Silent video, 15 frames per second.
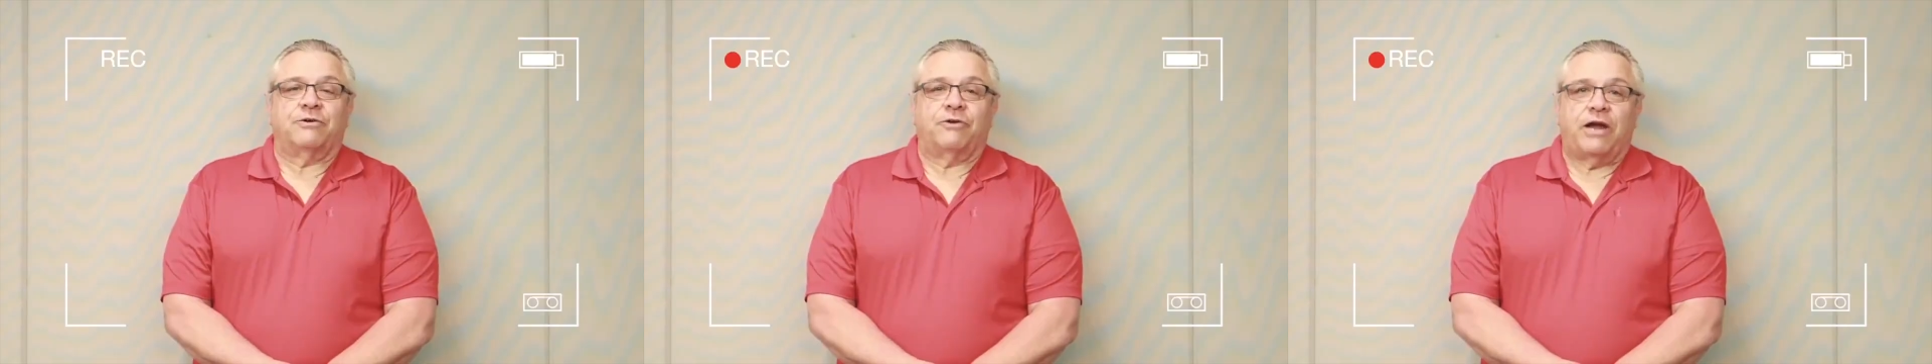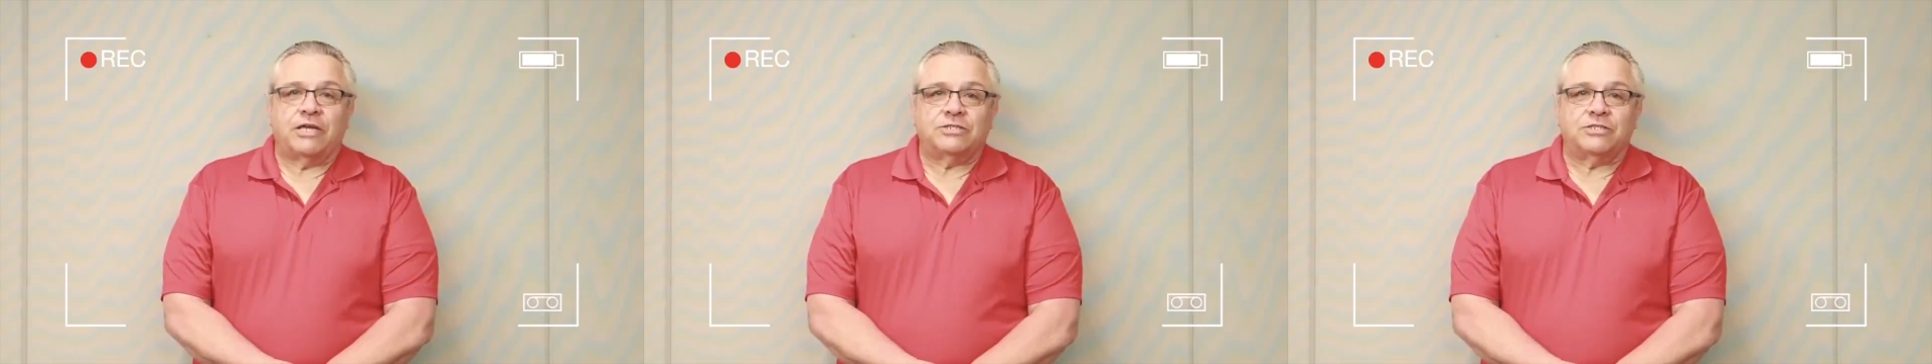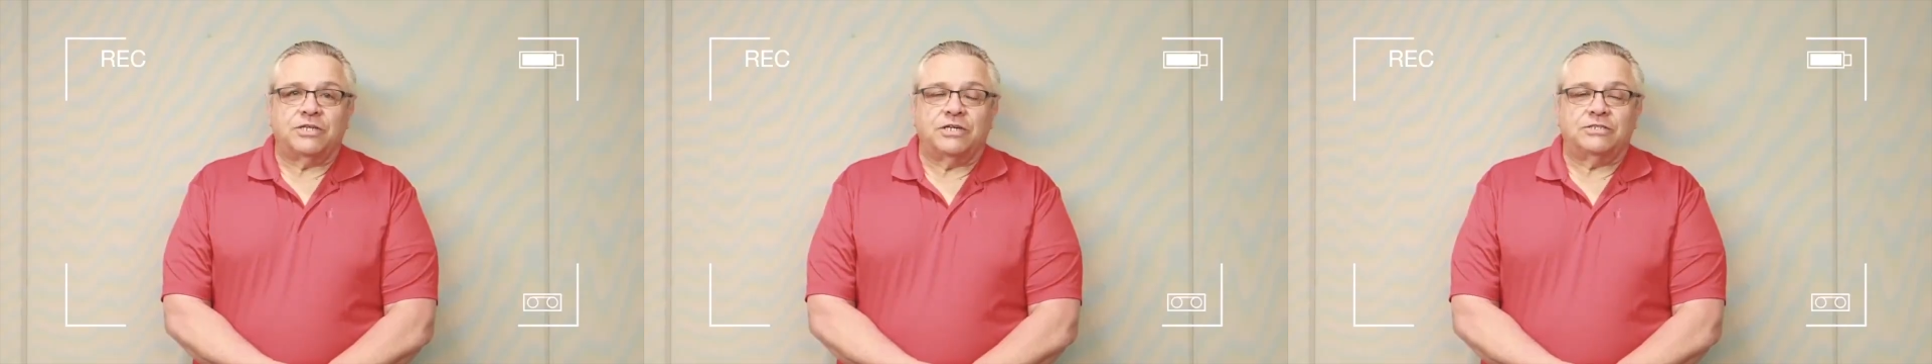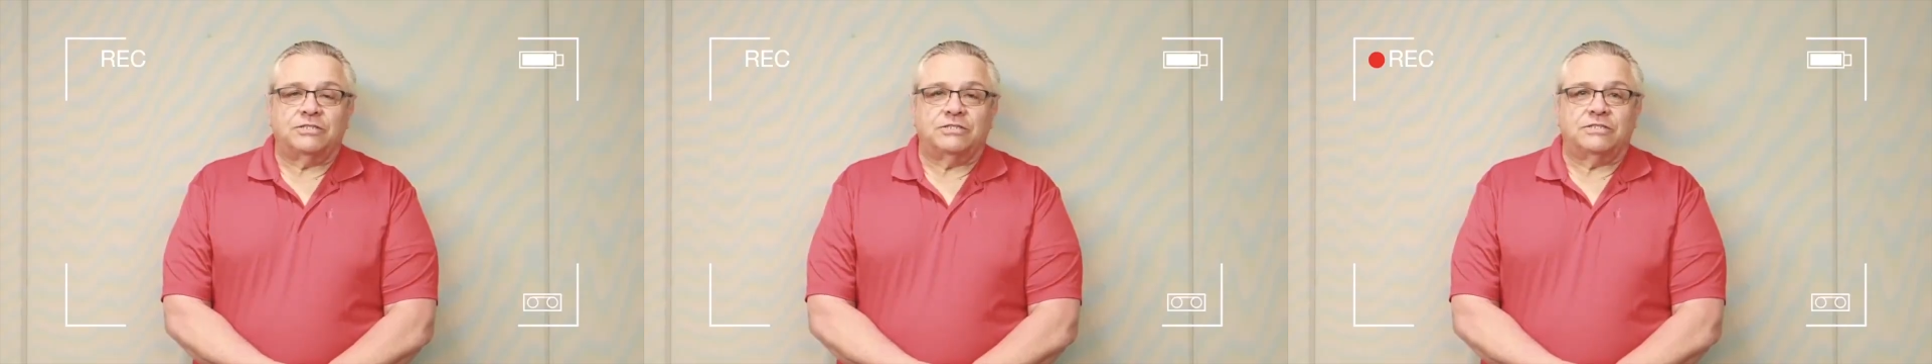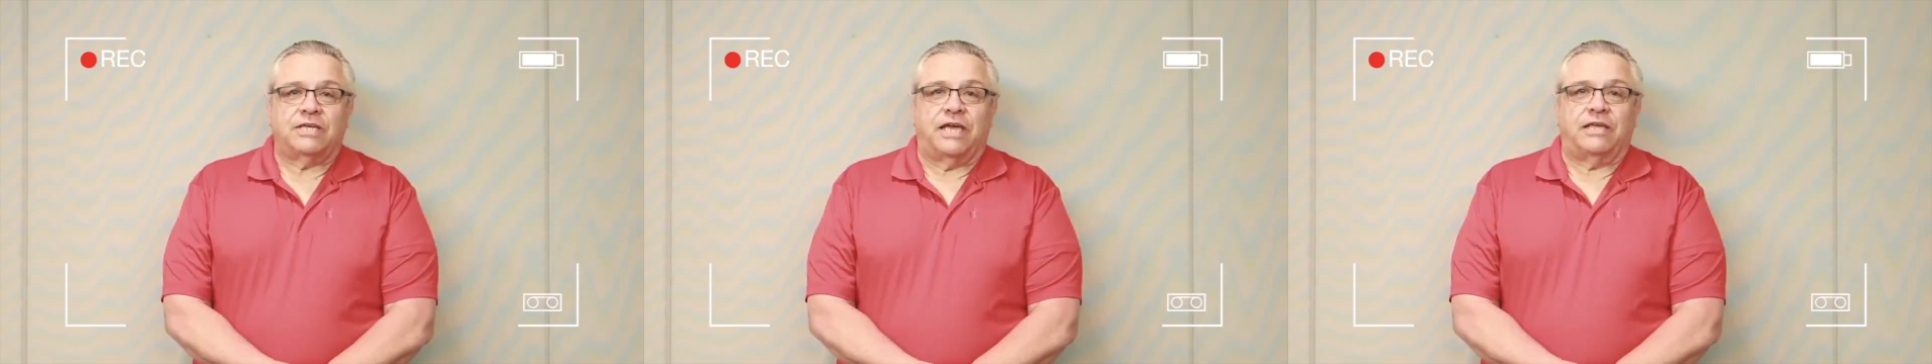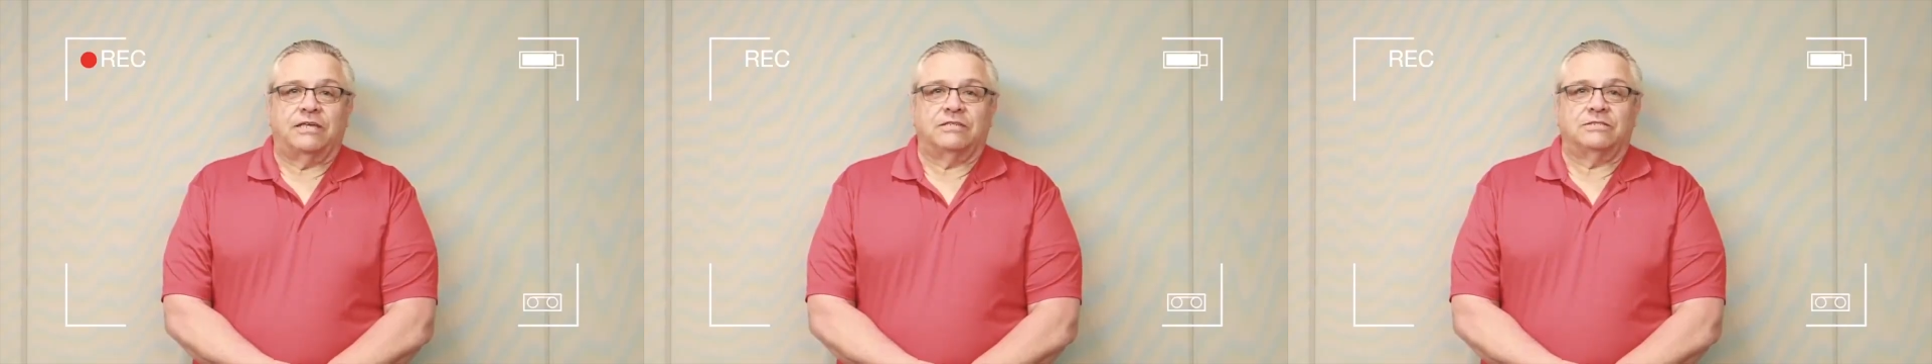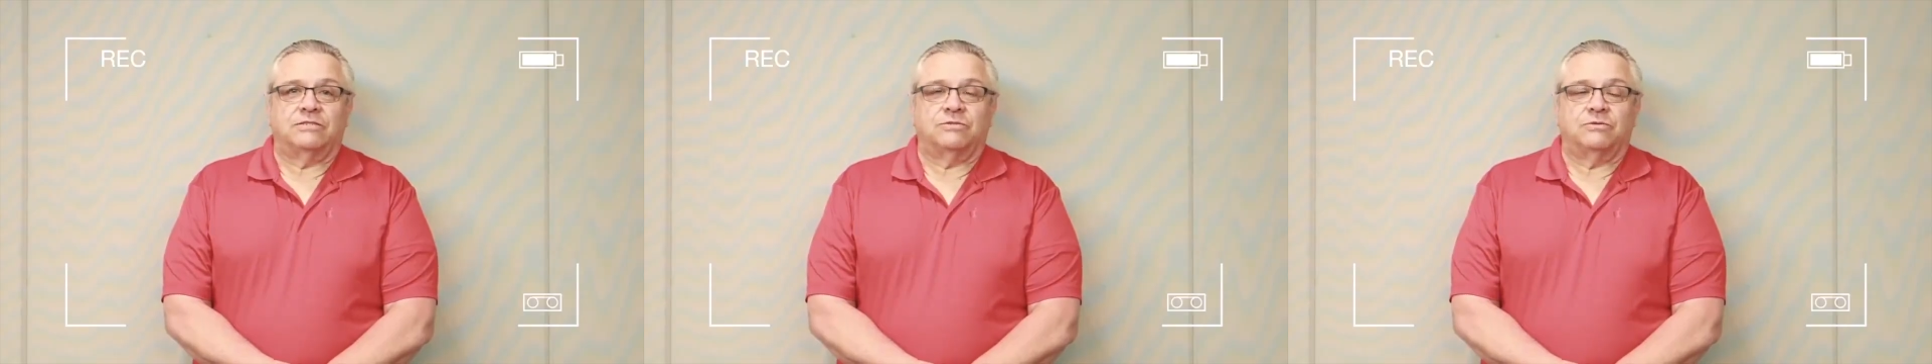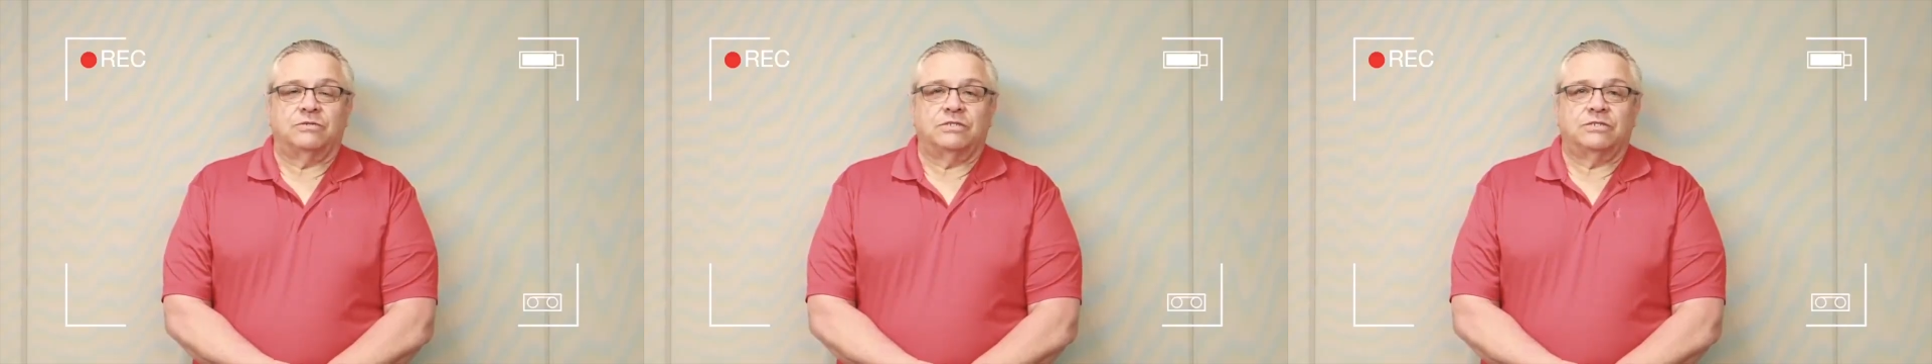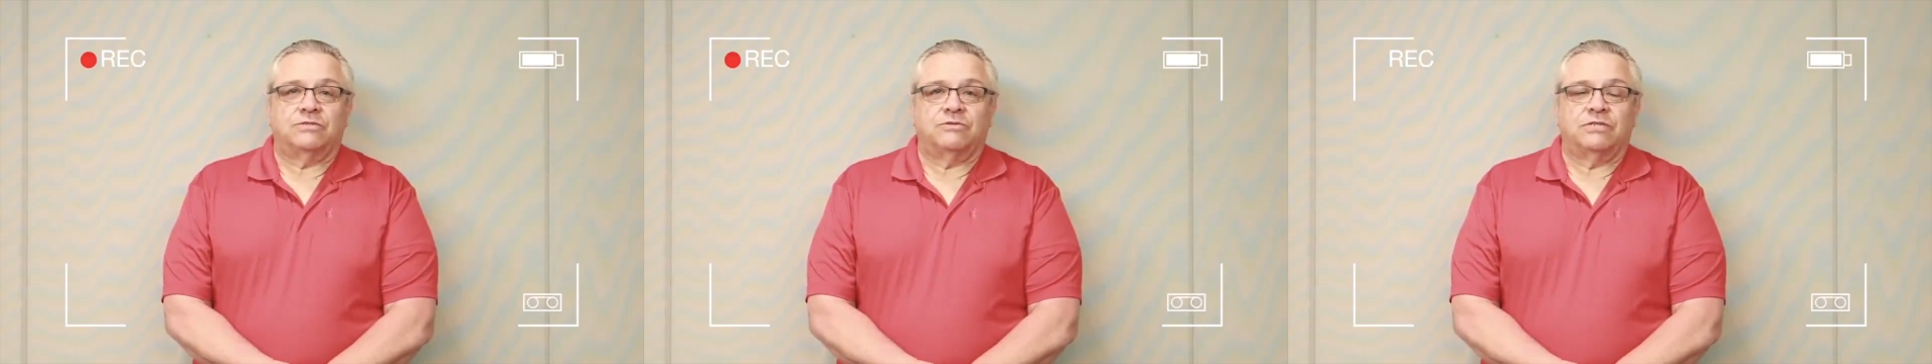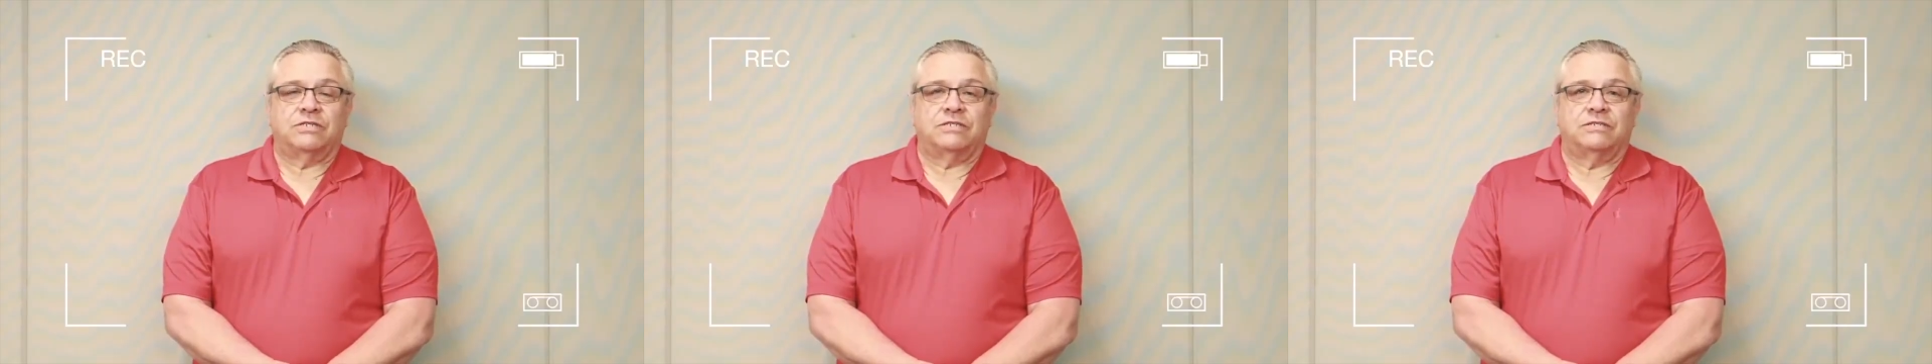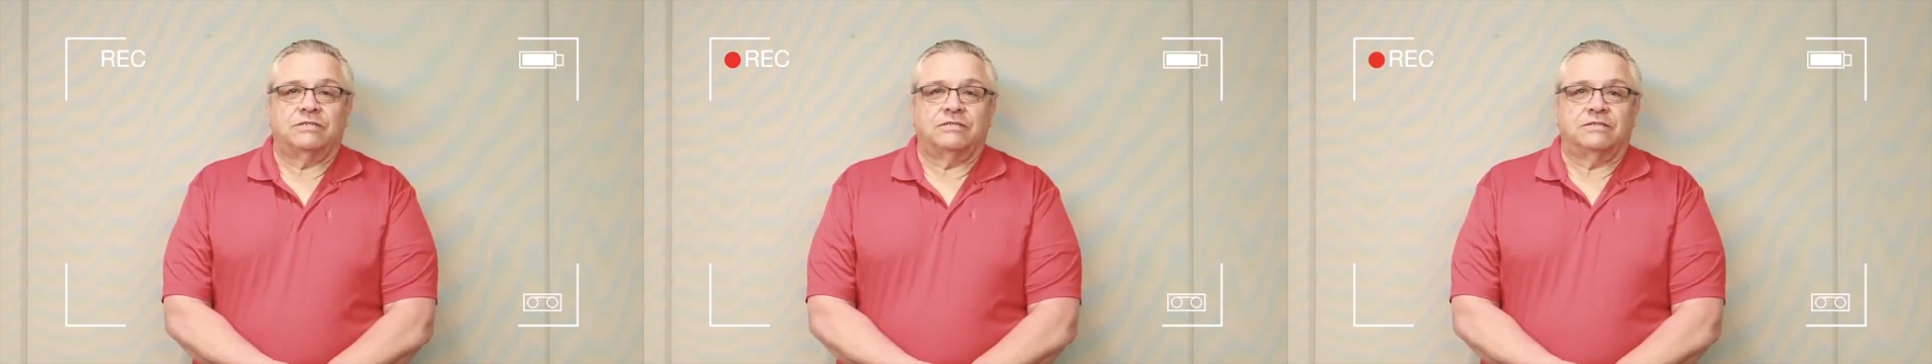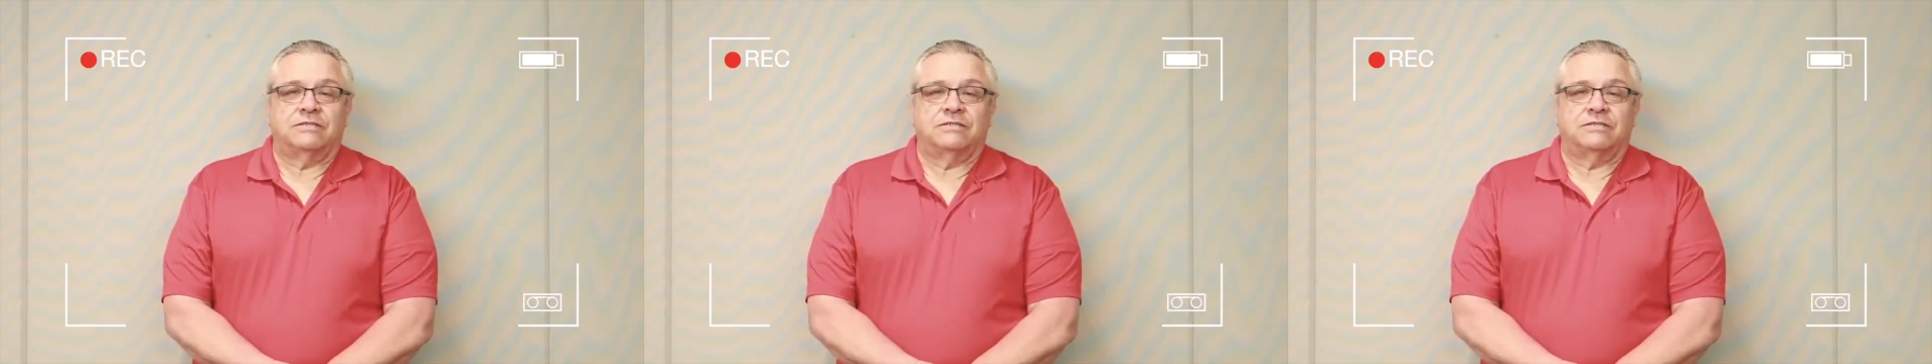Congratulations, Canyons School District,